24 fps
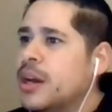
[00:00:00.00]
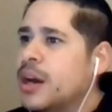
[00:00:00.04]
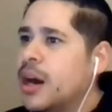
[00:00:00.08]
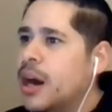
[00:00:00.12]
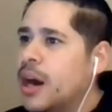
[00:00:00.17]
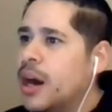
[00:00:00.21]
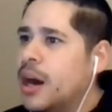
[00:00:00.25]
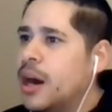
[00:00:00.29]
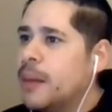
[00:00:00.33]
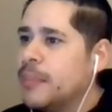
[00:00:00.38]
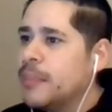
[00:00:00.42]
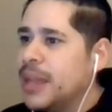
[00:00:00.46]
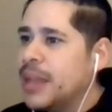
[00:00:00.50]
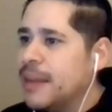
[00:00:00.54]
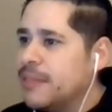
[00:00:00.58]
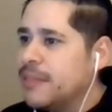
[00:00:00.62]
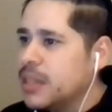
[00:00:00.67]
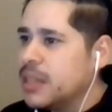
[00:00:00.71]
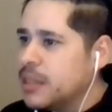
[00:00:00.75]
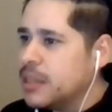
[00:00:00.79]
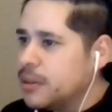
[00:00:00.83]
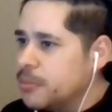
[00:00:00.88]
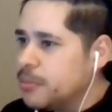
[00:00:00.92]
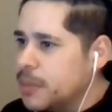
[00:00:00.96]
They have
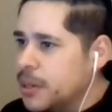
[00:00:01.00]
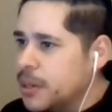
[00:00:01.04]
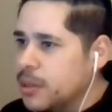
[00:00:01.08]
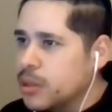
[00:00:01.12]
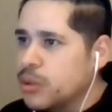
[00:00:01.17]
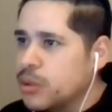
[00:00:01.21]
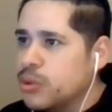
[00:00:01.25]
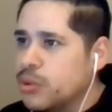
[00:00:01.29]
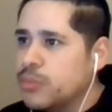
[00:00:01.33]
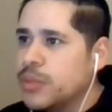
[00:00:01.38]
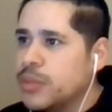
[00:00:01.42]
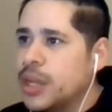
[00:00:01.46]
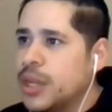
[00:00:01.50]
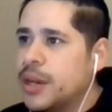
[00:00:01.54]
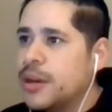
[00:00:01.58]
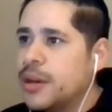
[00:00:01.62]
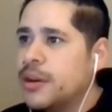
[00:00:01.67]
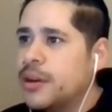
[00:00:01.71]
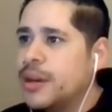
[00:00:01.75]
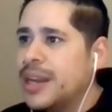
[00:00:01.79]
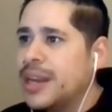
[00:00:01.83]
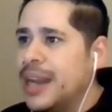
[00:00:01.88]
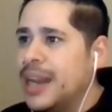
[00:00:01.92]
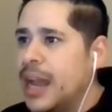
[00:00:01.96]
a little bit of lume
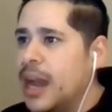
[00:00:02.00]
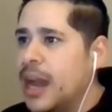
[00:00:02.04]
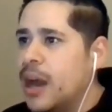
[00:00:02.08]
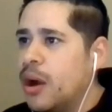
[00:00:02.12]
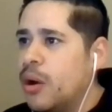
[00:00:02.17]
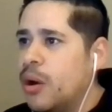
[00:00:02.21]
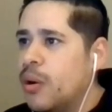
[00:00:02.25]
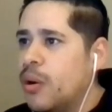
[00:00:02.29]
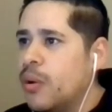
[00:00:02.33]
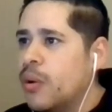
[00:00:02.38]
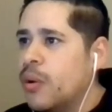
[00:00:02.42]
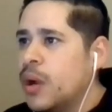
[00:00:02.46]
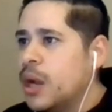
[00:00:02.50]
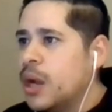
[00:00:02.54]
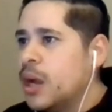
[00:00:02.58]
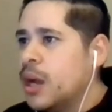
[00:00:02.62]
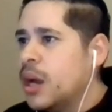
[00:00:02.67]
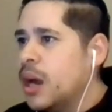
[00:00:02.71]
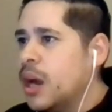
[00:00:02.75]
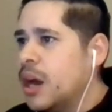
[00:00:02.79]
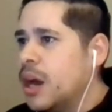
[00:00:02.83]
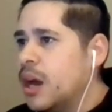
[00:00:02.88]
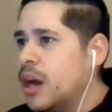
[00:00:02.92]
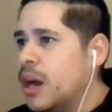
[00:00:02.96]
there now.
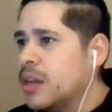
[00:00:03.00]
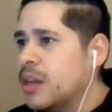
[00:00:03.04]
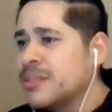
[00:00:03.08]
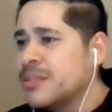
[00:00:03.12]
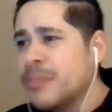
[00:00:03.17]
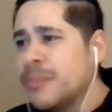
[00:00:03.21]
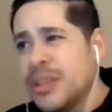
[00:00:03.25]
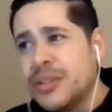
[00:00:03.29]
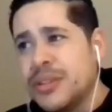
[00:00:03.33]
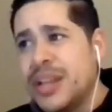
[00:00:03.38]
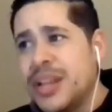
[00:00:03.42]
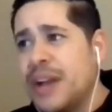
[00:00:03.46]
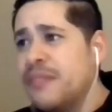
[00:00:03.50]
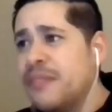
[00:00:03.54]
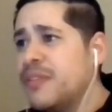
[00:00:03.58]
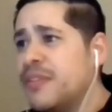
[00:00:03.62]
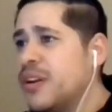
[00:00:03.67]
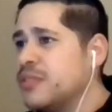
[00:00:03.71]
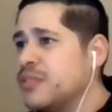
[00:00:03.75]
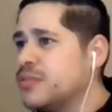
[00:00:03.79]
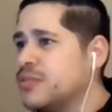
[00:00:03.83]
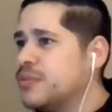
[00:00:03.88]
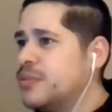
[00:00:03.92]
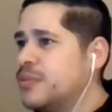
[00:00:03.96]
Some of the
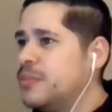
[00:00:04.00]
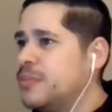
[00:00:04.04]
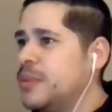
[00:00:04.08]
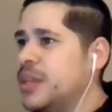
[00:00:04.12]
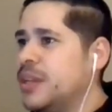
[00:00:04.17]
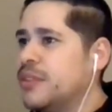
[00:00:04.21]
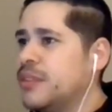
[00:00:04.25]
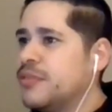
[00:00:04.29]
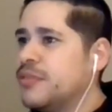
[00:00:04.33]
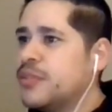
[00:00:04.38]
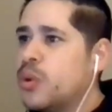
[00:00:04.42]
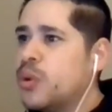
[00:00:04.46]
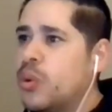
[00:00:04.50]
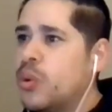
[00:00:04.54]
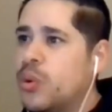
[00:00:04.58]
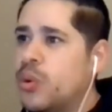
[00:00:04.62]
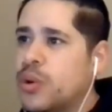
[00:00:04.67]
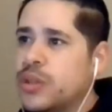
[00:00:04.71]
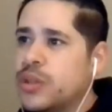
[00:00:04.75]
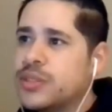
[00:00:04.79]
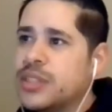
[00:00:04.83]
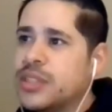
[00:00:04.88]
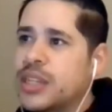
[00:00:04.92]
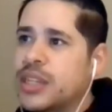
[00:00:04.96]
downfalls for me, of
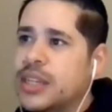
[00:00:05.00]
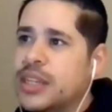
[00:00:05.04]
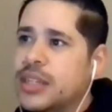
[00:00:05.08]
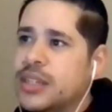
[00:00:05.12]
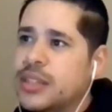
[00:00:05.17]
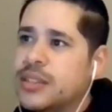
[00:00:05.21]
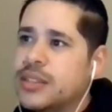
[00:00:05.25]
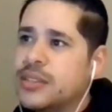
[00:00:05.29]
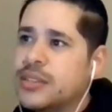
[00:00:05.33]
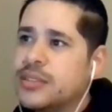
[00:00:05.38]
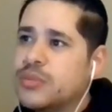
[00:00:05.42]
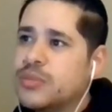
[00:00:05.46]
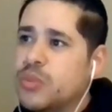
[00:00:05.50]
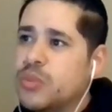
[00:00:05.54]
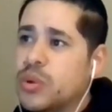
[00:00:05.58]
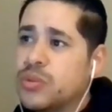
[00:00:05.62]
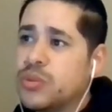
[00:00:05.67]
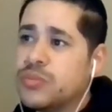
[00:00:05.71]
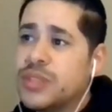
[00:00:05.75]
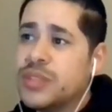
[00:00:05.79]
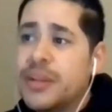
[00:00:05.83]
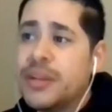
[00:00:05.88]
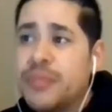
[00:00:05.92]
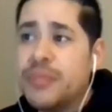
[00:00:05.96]
course, is,
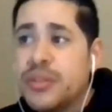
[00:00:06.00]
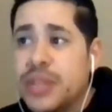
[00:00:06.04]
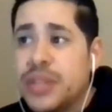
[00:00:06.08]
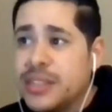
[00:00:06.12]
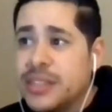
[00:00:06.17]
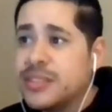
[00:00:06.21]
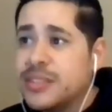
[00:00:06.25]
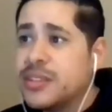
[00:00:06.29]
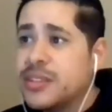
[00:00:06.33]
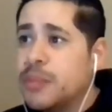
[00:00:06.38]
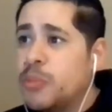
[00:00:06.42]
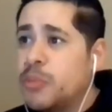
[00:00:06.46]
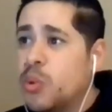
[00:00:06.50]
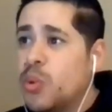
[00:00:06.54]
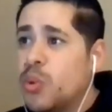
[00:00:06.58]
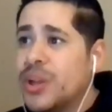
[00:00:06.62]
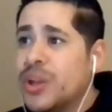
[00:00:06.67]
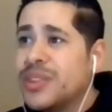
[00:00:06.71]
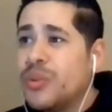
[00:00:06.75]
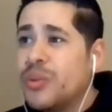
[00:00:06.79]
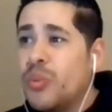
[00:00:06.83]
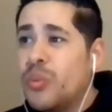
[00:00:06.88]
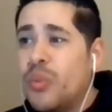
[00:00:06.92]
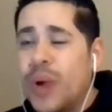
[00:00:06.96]
well, several things. Number
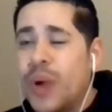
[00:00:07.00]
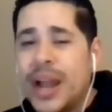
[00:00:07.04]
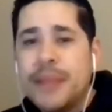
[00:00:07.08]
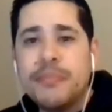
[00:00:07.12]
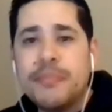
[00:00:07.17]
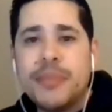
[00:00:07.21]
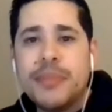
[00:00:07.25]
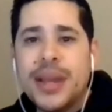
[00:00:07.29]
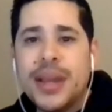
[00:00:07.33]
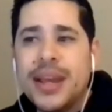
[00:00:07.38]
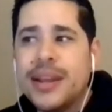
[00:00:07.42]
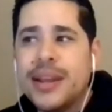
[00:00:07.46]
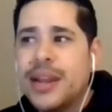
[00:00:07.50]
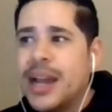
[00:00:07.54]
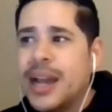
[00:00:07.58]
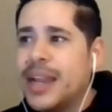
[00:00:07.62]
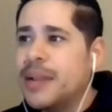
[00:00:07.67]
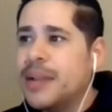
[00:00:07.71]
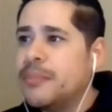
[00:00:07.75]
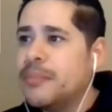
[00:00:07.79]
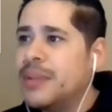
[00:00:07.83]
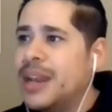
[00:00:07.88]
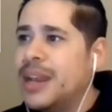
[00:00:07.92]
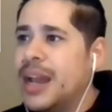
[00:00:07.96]
one, the white band.
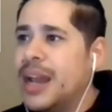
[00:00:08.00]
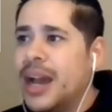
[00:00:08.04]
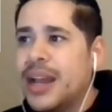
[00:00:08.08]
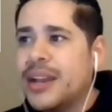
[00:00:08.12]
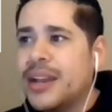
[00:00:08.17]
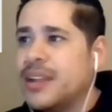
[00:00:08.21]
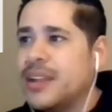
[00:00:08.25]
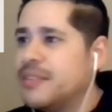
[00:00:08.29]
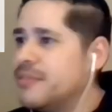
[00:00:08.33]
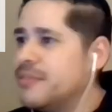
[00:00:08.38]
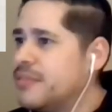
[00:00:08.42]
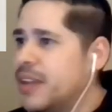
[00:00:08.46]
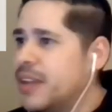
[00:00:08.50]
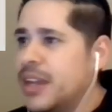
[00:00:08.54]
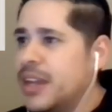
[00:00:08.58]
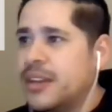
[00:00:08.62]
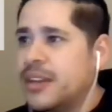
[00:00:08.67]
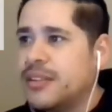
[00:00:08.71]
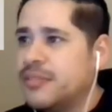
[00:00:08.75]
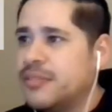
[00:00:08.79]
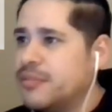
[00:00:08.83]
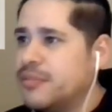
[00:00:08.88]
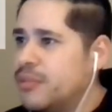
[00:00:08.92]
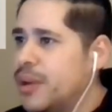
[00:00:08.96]
I am not a
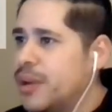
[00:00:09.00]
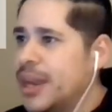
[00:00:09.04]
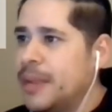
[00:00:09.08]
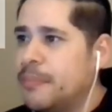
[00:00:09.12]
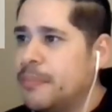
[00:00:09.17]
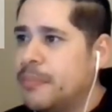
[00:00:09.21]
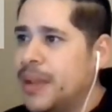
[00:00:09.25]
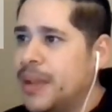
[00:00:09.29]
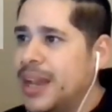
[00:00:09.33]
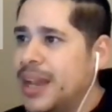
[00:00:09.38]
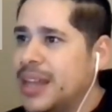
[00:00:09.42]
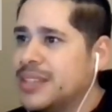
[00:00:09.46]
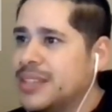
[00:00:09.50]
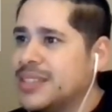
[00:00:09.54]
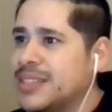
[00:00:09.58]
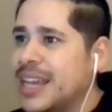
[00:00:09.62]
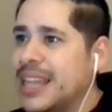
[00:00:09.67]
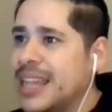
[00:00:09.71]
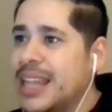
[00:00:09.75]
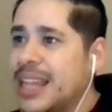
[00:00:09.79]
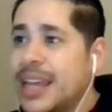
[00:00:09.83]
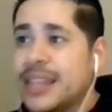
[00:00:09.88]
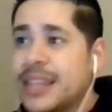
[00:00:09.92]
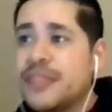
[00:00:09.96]
fan of white bands.
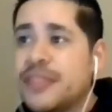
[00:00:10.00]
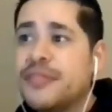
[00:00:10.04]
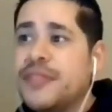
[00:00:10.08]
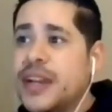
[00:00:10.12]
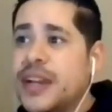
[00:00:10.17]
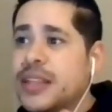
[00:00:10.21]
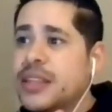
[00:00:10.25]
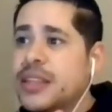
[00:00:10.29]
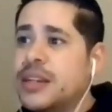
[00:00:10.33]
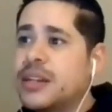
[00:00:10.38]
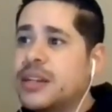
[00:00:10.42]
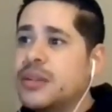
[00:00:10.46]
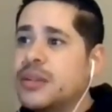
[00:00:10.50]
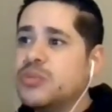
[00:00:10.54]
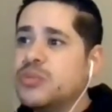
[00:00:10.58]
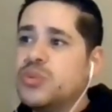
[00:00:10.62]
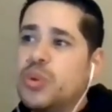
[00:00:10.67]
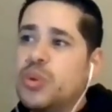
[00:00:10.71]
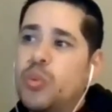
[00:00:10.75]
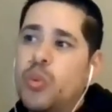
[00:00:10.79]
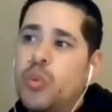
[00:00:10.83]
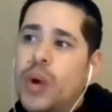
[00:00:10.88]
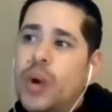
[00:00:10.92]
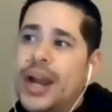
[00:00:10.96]
I like the fact that it
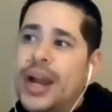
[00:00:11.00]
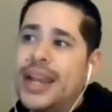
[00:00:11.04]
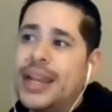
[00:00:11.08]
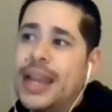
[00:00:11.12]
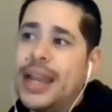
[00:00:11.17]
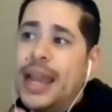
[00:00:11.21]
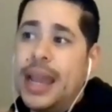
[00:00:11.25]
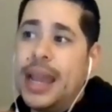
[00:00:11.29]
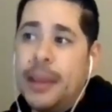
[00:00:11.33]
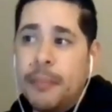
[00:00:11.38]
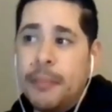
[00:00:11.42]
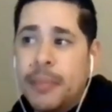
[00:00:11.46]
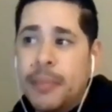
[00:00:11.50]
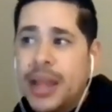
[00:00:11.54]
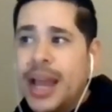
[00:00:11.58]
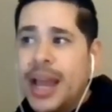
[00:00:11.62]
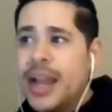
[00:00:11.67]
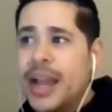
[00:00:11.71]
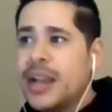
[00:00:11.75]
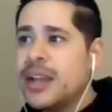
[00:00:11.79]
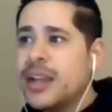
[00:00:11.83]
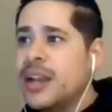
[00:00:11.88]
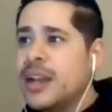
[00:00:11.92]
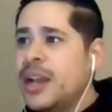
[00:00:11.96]
comes with white and
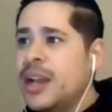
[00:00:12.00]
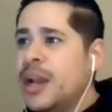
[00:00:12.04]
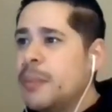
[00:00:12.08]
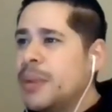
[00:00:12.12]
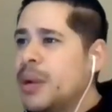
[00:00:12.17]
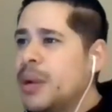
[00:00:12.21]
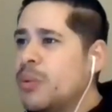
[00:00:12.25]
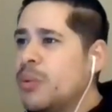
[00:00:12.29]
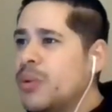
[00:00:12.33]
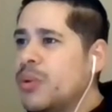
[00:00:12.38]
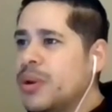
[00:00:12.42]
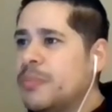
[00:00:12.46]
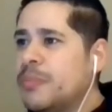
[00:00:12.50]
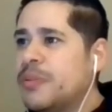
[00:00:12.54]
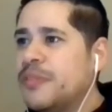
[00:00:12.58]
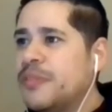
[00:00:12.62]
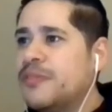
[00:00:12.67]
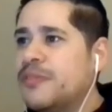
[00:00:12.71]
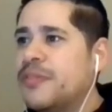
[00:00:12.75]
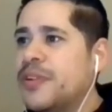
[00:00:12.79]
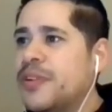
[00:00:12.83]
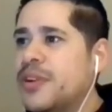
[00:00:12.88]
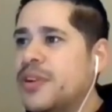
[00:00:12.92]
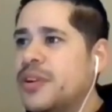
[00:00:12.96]
black, but I would have
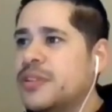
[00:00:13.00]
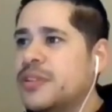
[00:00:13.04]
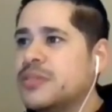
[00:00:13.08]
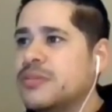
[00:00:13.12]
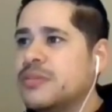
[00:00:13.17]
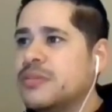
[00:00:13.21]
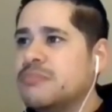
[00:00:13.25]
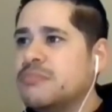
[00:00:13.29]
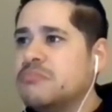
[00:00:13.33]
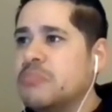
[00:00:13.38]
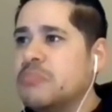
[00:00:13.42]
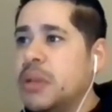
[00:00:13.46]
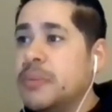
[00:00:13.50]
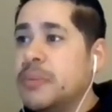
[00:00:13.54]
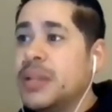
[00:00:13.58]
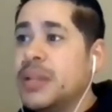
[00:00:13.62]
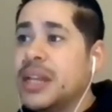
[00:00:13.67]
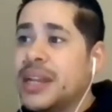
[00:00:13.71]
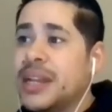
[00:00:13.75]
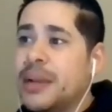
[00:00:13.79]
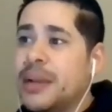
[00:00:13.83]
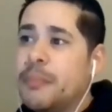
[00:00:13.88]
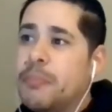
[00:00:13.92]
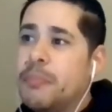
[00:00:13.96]
preferred
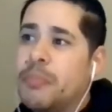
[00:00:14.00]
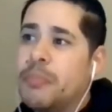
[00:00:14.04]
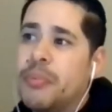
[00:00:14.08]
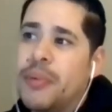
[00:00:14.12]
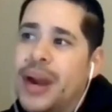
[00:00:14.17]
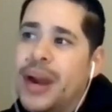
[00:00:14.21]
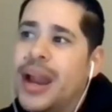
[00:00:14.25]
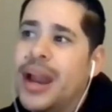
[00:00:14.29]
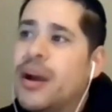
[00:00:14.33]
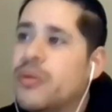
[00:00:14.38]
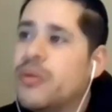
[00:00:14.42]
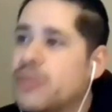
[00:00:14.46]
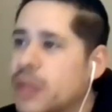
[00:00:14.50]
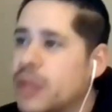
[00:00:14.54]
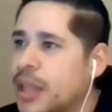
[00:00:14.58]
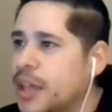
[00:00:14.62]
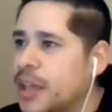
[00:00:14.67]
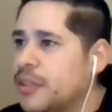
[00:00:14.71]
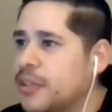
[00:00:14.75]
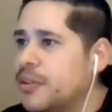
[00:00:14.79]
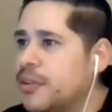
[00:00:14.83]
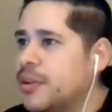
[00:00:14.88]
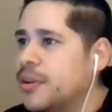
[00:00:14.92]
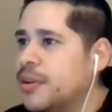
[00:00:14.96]
maybe like a brown
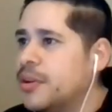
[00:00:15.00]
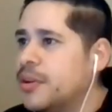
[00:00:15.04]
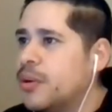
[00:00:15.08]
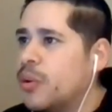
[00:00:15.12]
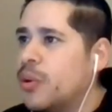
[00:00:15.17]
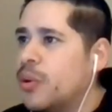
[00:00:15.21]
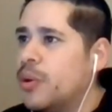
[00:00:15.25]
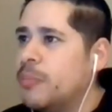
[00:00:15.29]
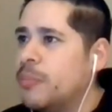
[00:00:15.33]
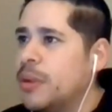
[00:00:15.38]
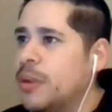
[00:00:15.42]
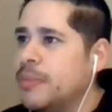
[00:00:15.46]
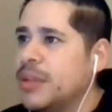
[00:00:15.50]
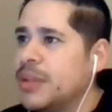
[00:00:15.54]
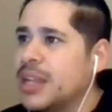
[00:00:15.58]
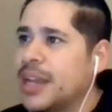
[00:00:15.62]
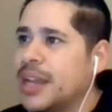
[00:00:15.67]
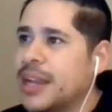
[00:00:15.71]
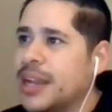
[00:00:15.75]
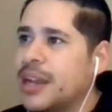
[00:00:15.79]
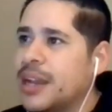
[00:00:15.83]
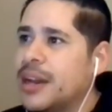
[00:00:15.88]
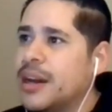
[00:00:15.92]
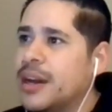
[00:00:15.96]
leather, or maybe
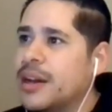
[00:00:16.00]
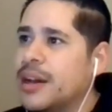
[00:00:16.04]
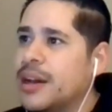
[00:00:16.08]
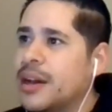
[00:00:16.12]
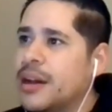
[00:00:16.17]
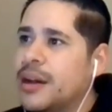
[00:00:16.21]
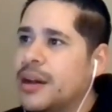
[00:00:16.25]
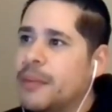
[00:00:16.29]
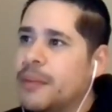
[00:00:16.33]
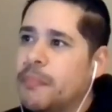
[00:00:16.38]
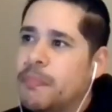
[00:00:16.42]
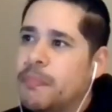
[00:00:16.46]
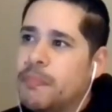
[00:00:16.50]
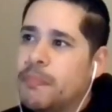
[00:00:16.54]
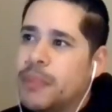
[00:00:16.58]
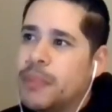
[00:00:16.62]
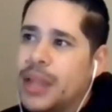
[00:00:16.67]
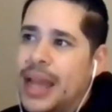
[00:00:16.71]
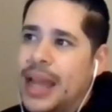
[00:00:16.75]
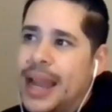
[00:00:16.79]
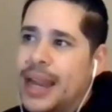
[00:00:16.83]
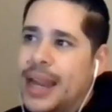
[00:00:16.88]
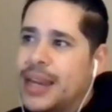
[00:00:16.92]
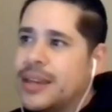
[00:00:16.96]
like a
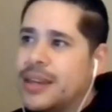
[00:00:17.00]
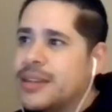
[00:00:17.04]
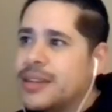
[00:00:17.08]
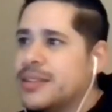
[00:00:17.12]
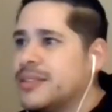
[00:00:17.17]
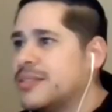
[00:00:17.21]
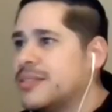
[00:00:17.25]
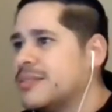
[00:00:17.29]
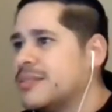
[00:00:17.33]
black